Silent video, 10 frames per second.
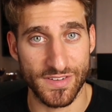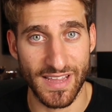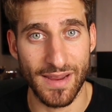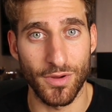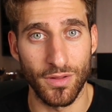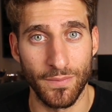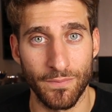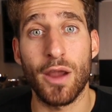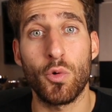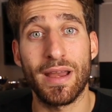stable.
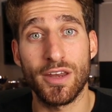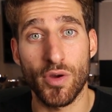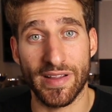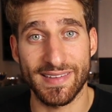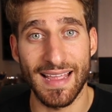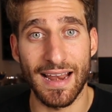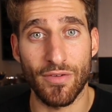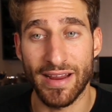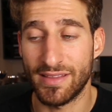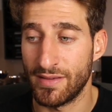And when you
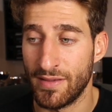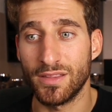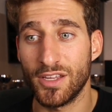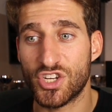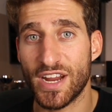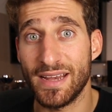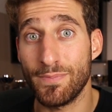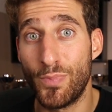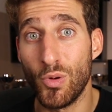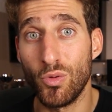accelerate, the chain
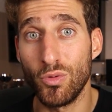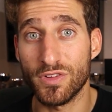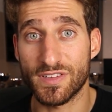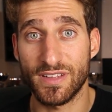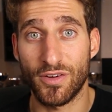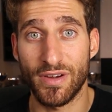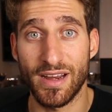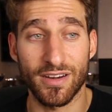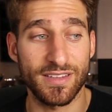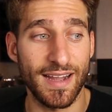pulls the
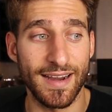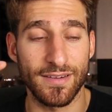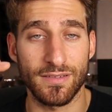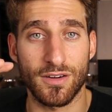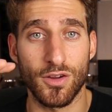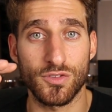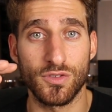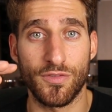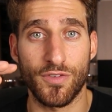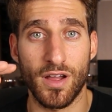rear tire close to
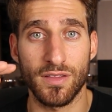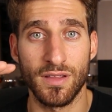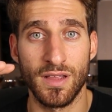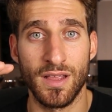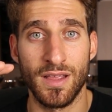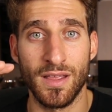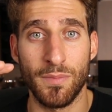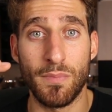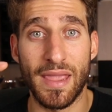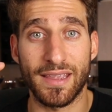the front,
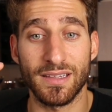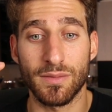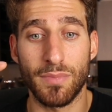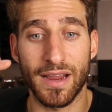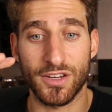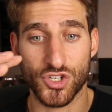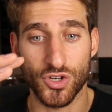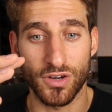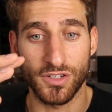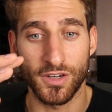making the bike
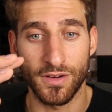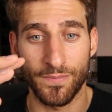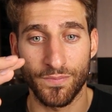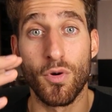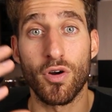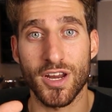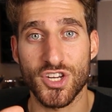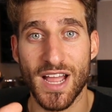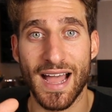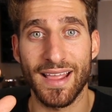shorter, more
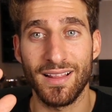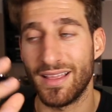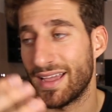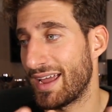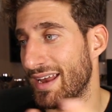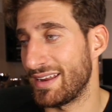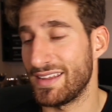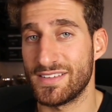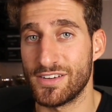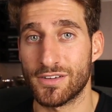agile, and
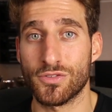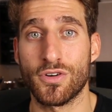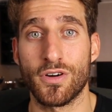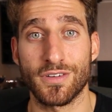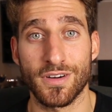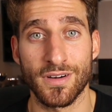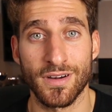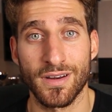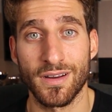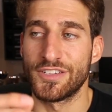easier to corner.
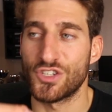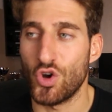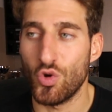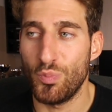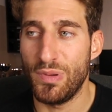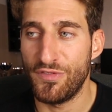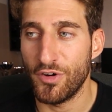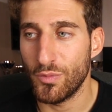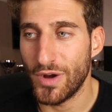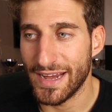So
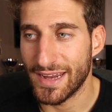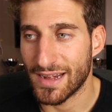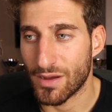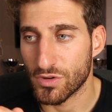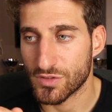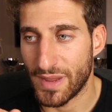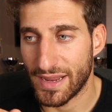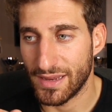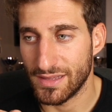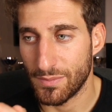before braking, I was
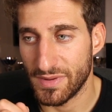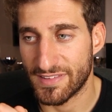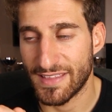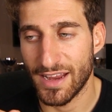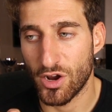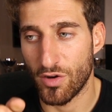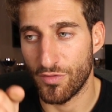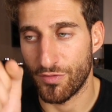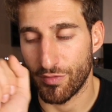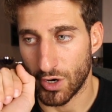making the mistake
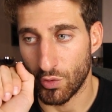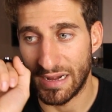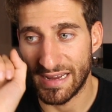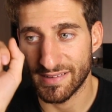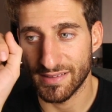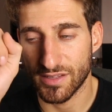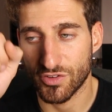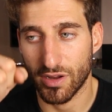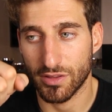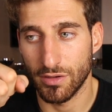of releasing the
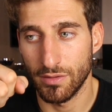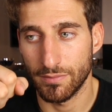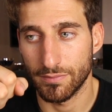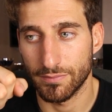throttle